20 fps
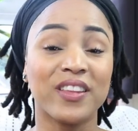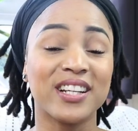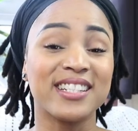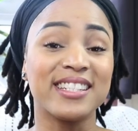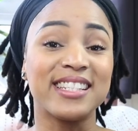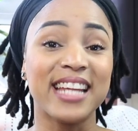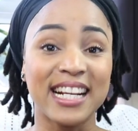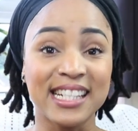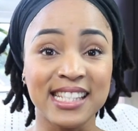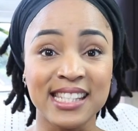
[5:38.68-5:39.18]
the
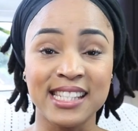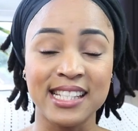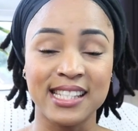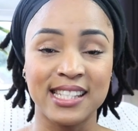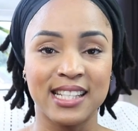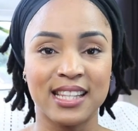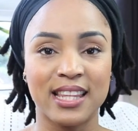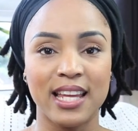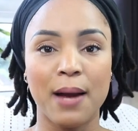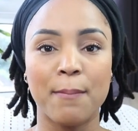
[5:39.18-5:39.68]

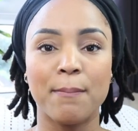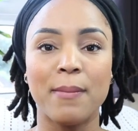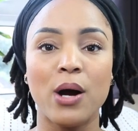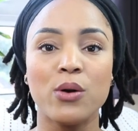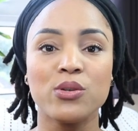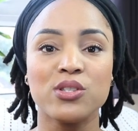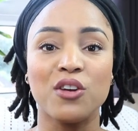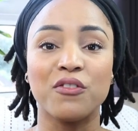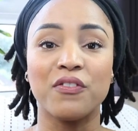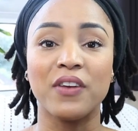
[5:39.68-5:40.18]
density, the
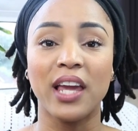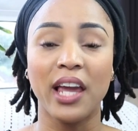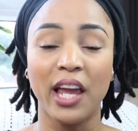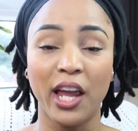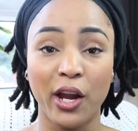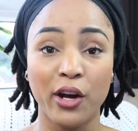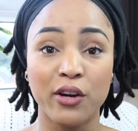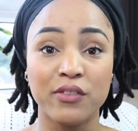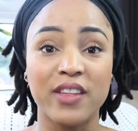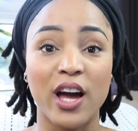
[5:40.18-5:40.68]
amount of
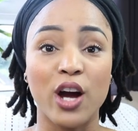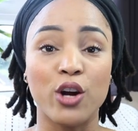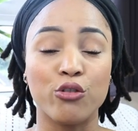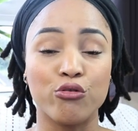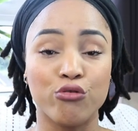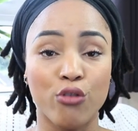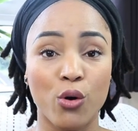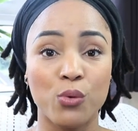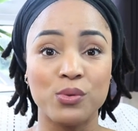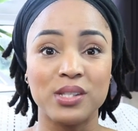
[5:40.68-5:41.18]
hair that
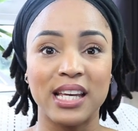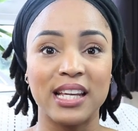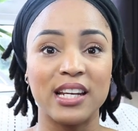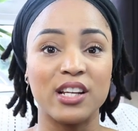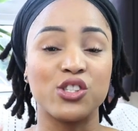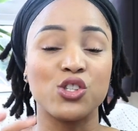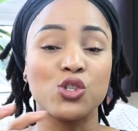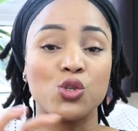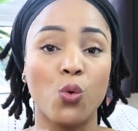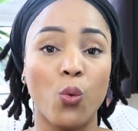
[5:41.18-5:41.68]
grows in
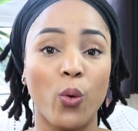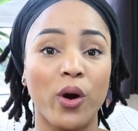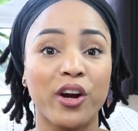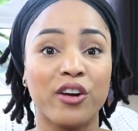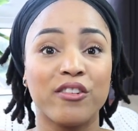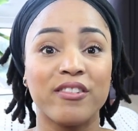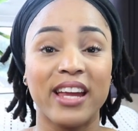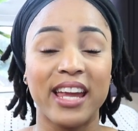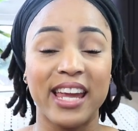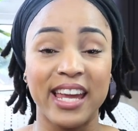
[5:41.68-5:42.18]
a
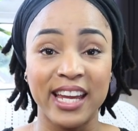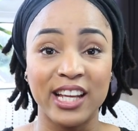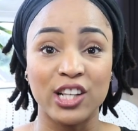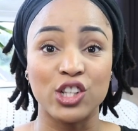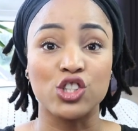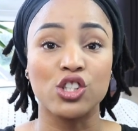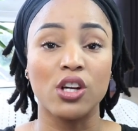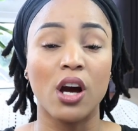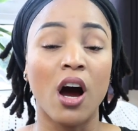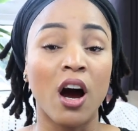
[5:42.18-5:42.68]
square
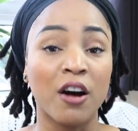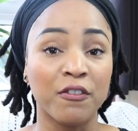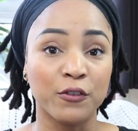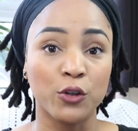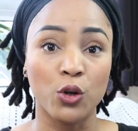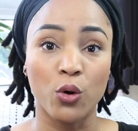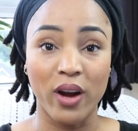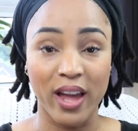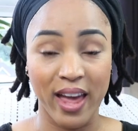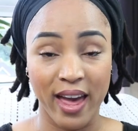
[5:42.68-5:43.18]
inch off
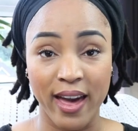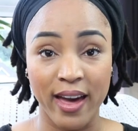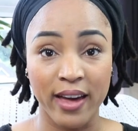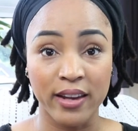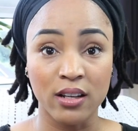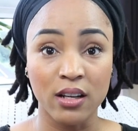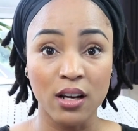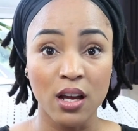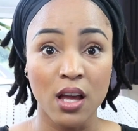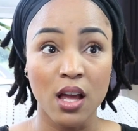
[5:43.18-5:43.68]
your
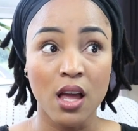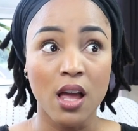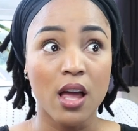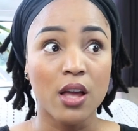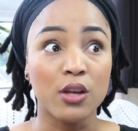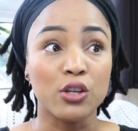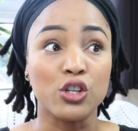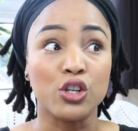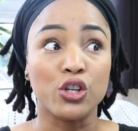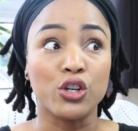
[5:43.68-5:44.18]
head
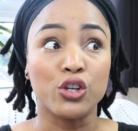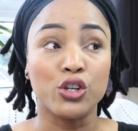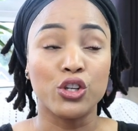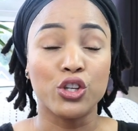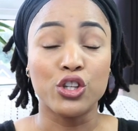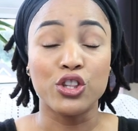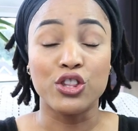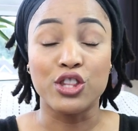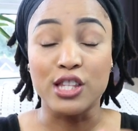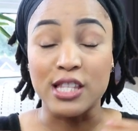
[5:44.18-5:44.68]

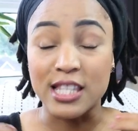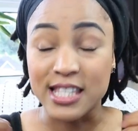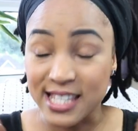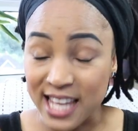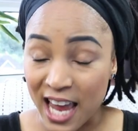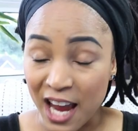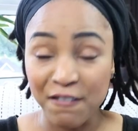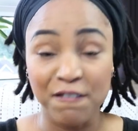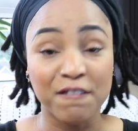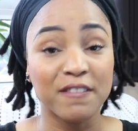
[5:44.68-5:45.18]

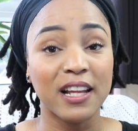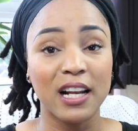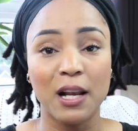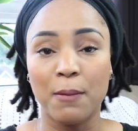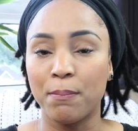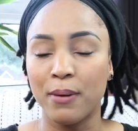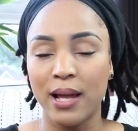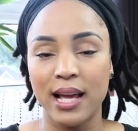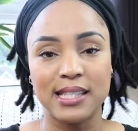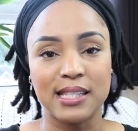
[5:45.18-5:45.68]

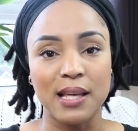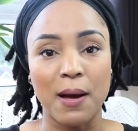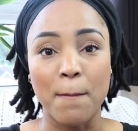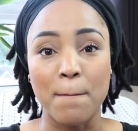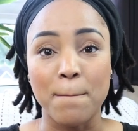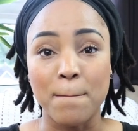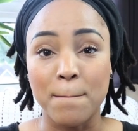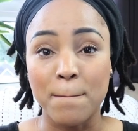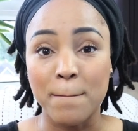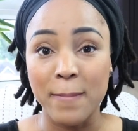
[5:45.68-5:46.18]
definitely plays a
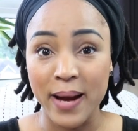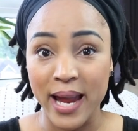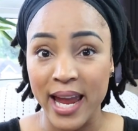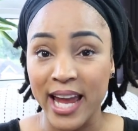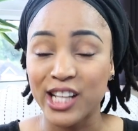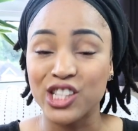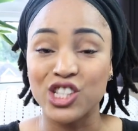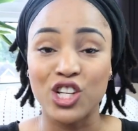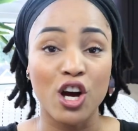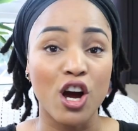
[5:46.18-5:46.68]

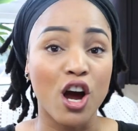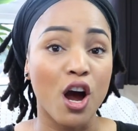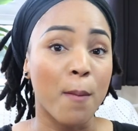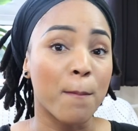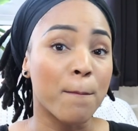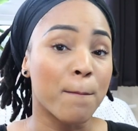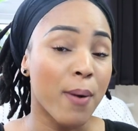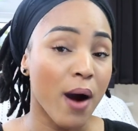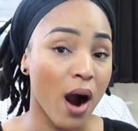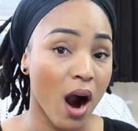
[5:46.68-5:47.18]
major
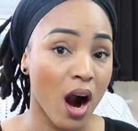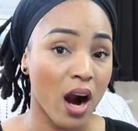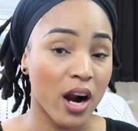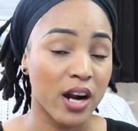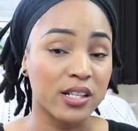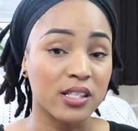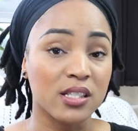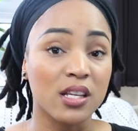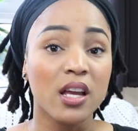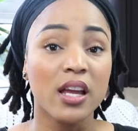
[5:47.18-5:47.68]

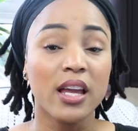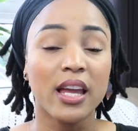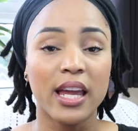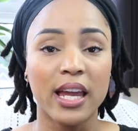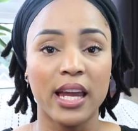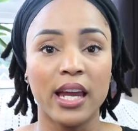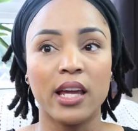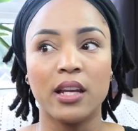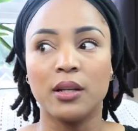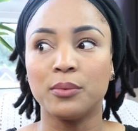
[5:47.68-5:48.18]
part
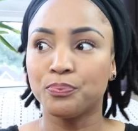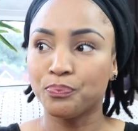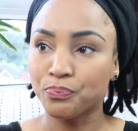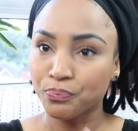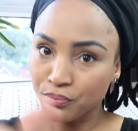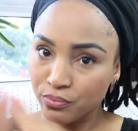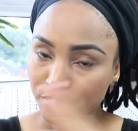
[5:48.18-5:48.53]
in